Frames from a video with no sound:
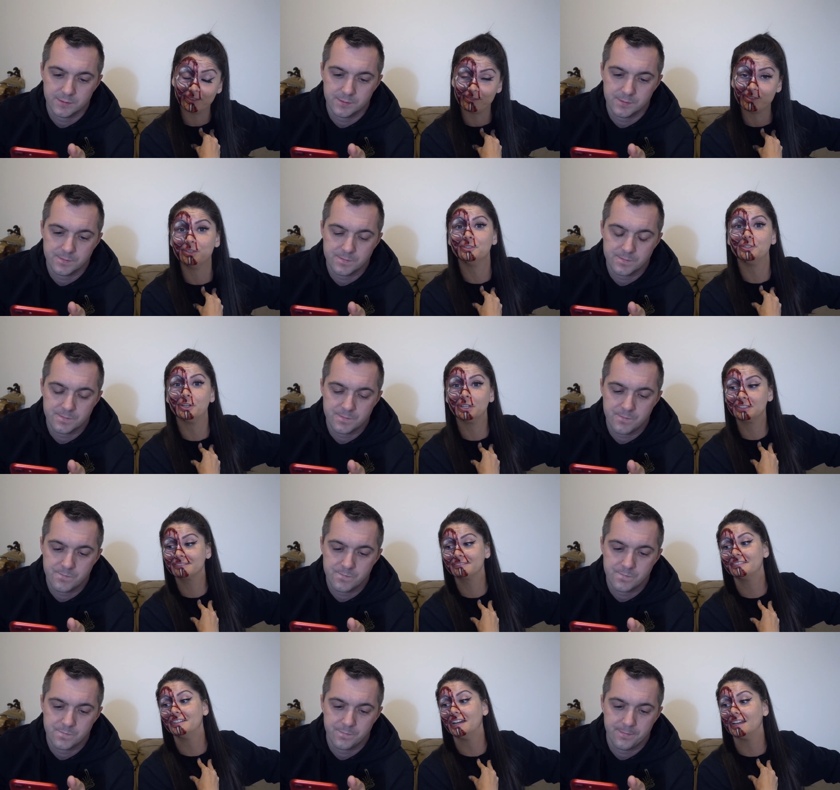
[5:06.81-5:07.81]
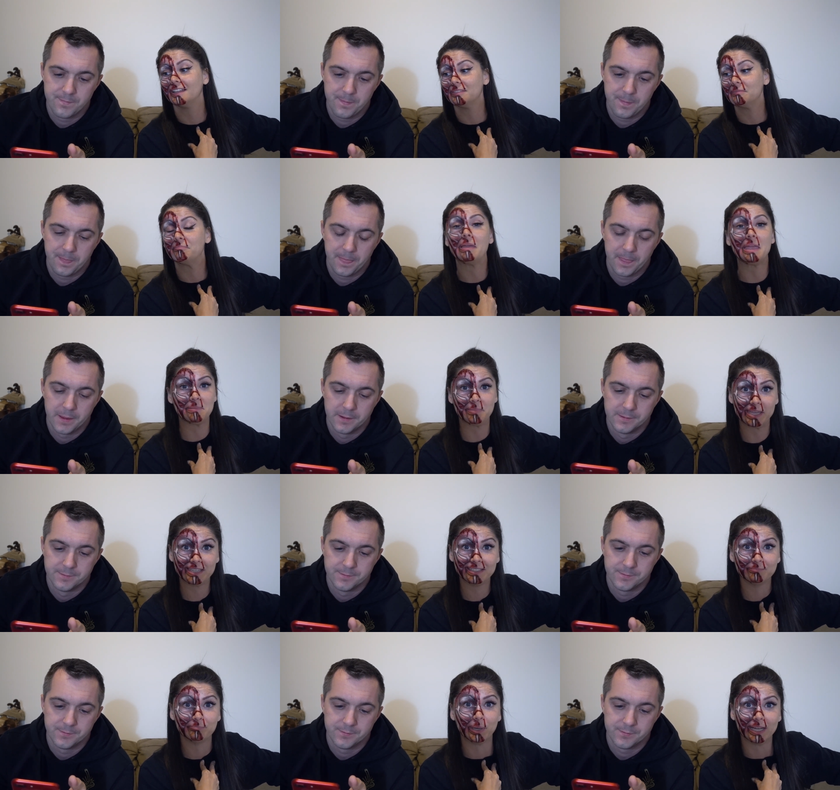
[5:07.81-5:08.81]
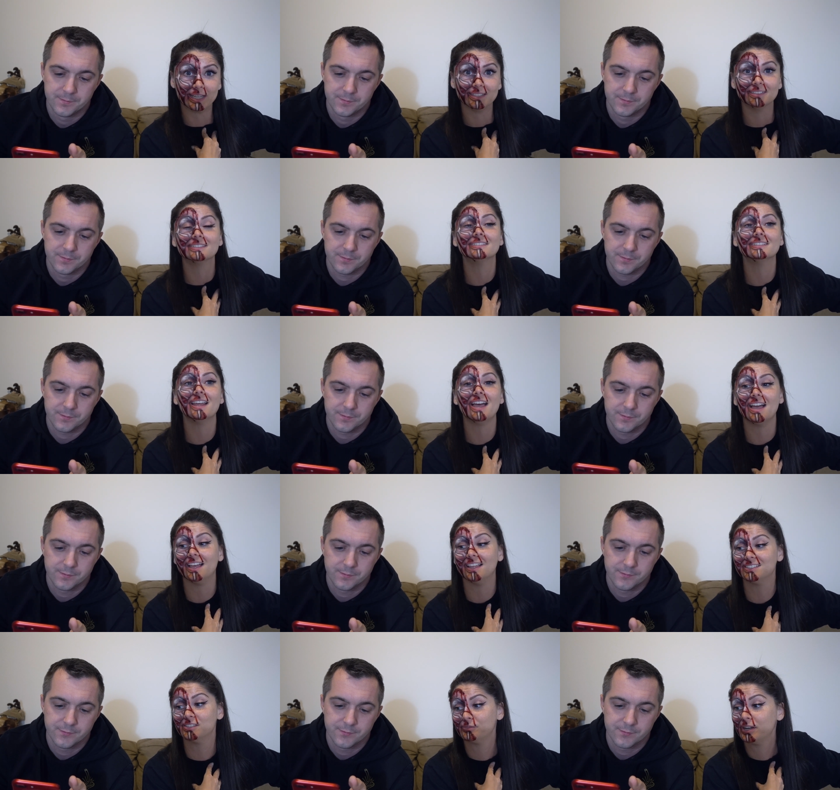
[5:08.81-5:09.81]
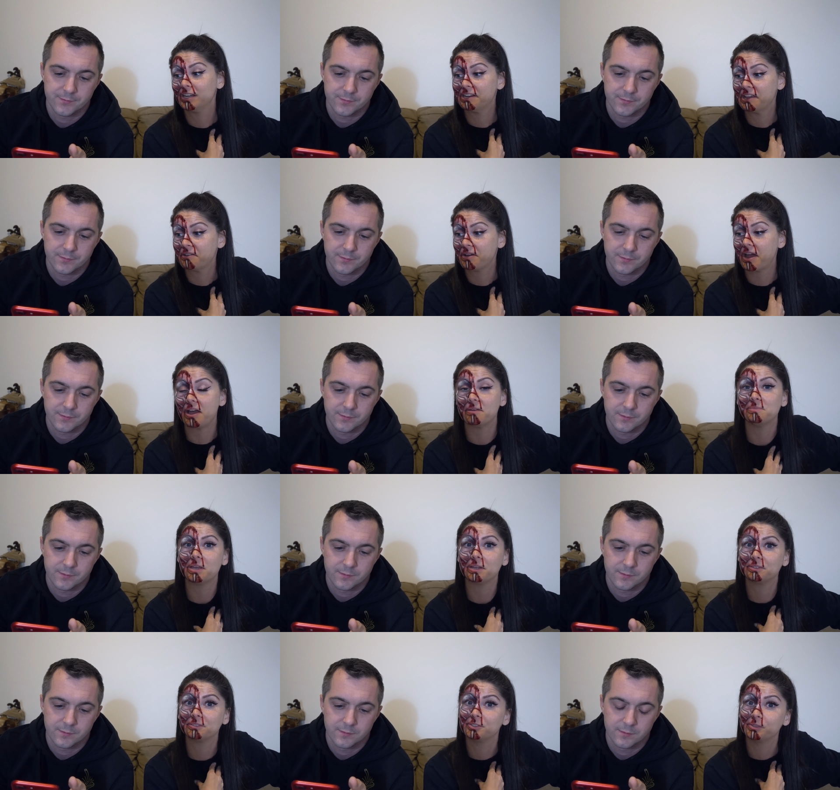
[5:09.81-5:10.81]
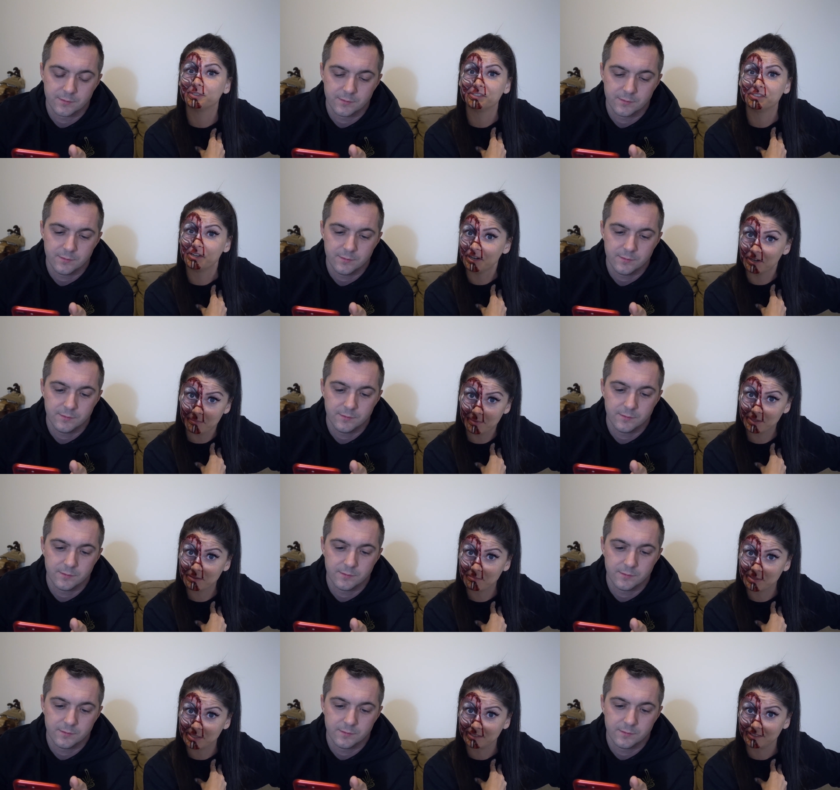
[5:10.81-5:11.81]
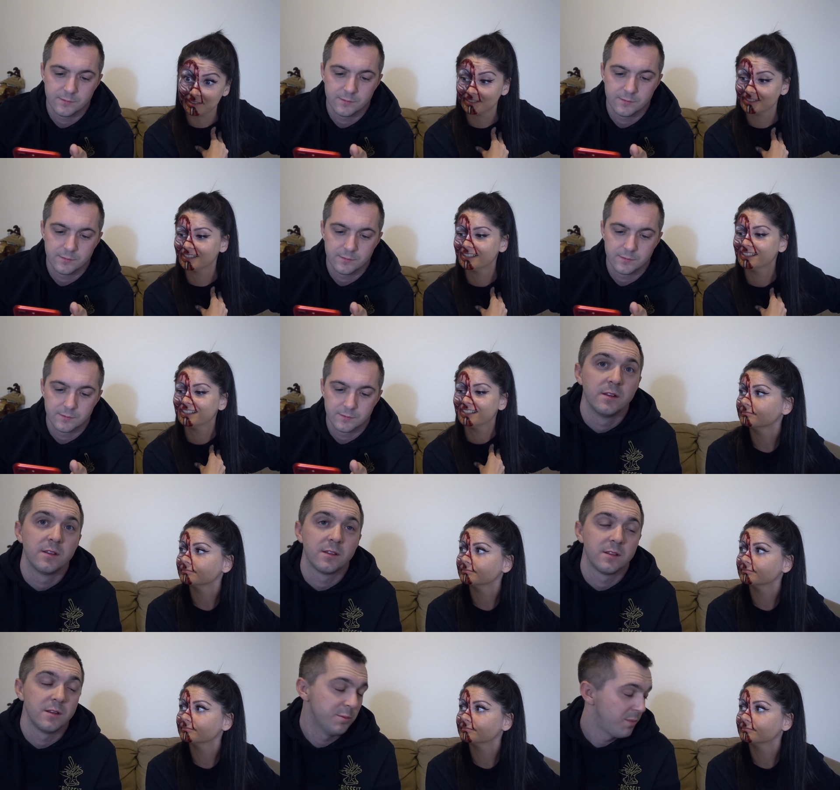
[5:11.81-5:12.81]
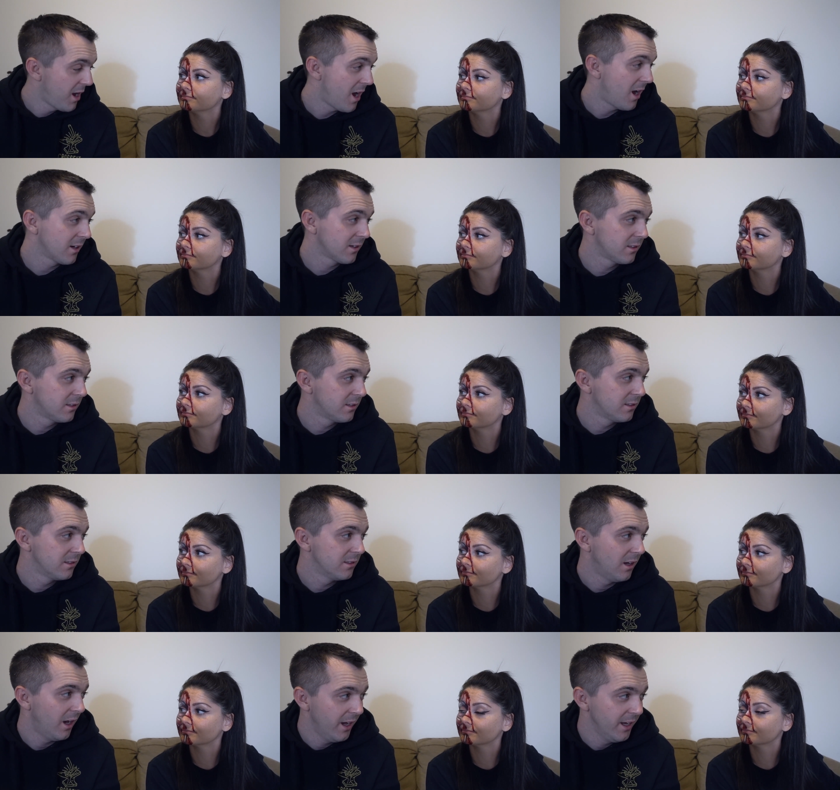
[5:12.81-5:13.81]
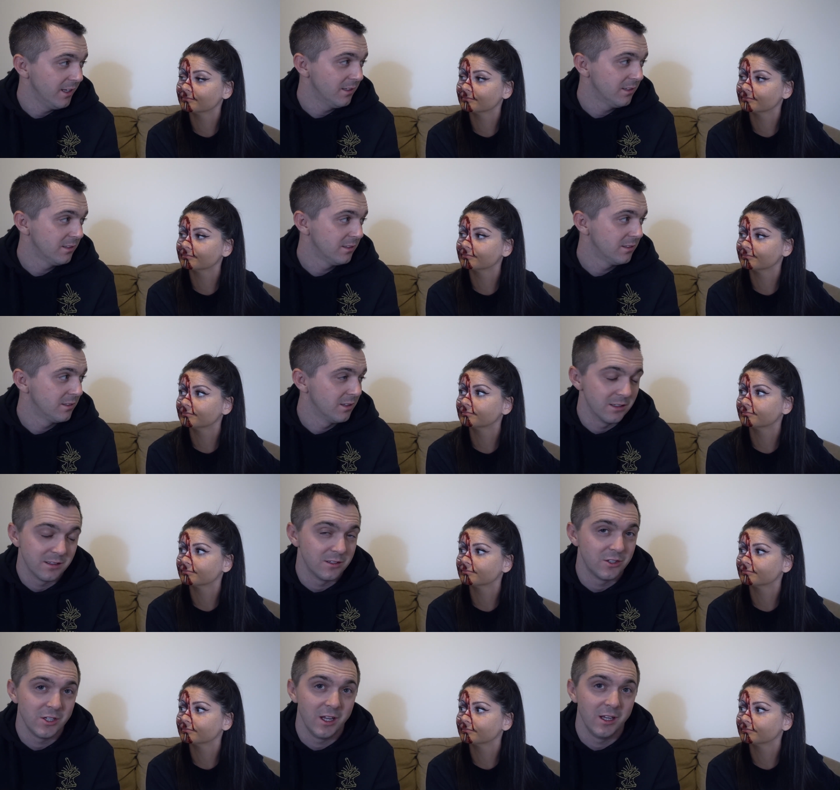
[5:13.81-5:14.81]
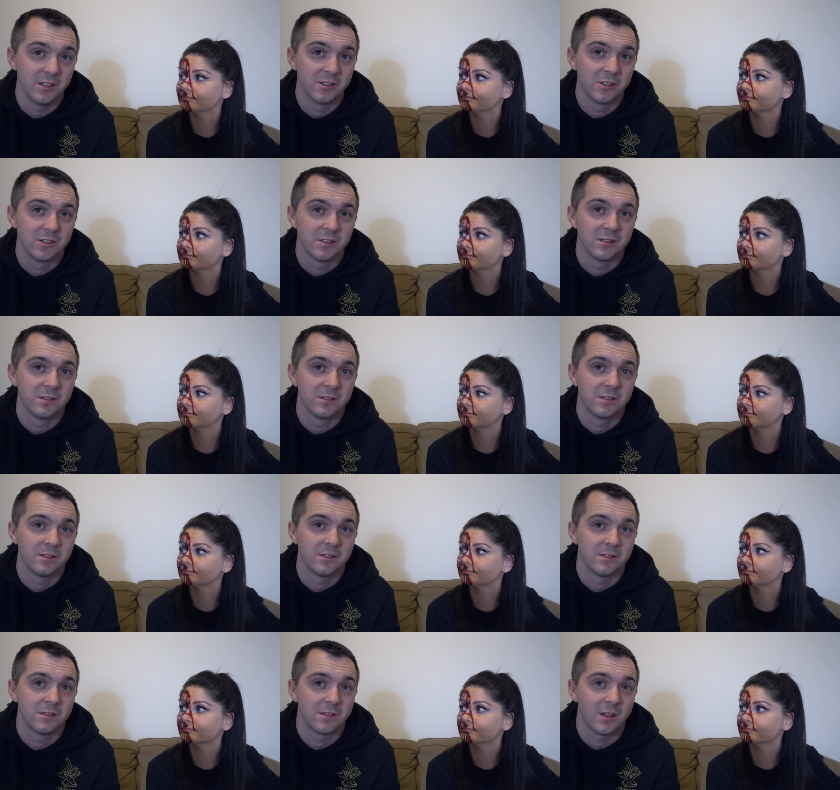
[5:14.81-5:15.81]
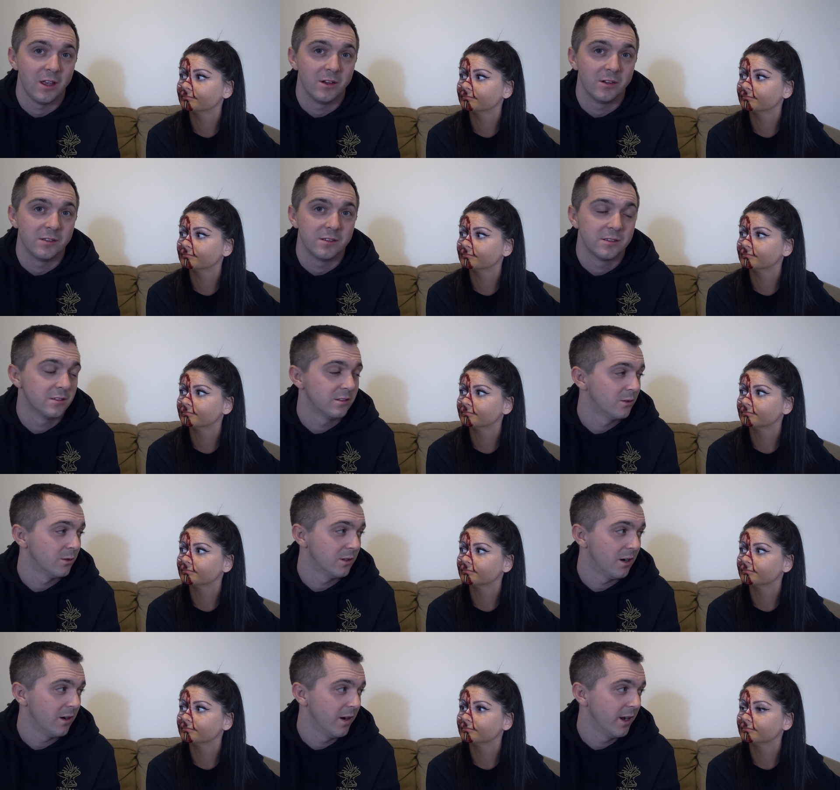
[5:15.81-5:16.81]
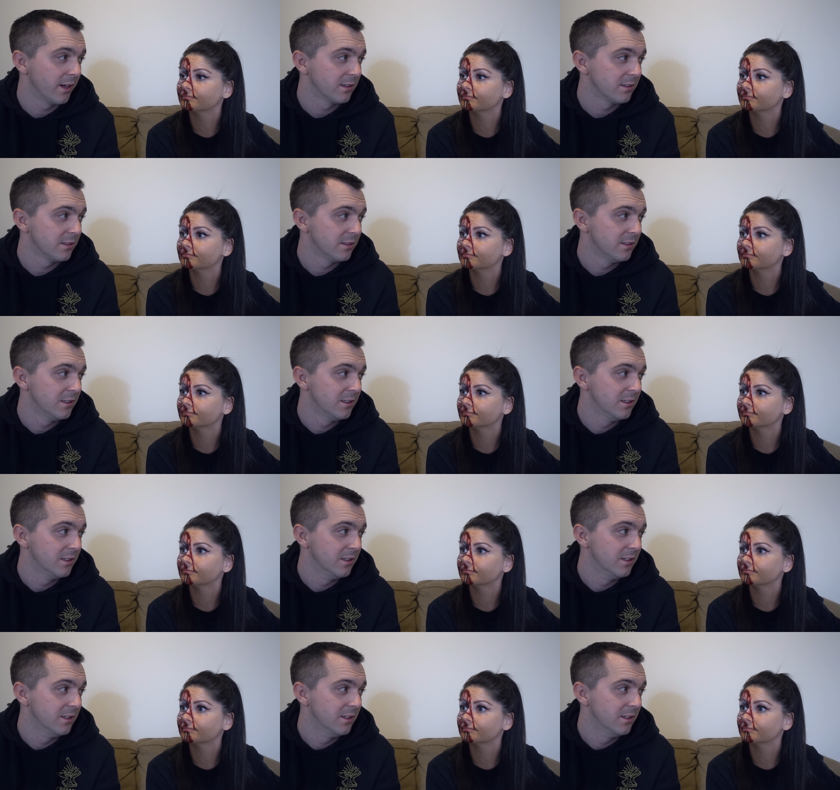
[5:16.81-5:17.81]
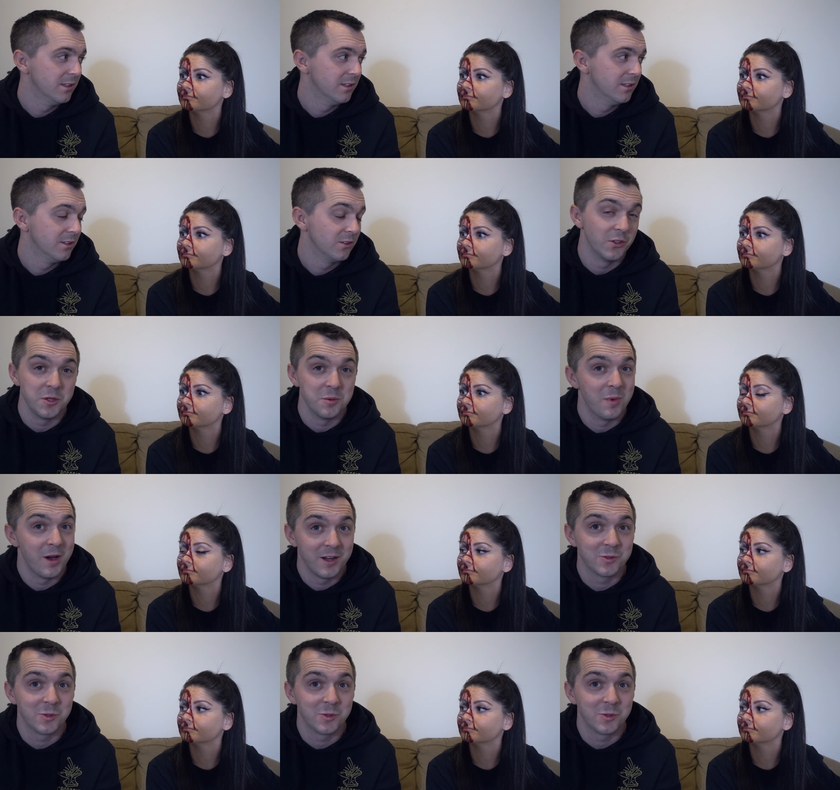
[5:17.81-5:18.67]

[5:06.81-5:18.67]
Speaker 1: in the future, maybe. But as of right now, I'm not too concerned about the Pistols.
Speaker 2: The box height doesn't change, scaled or RX. So you might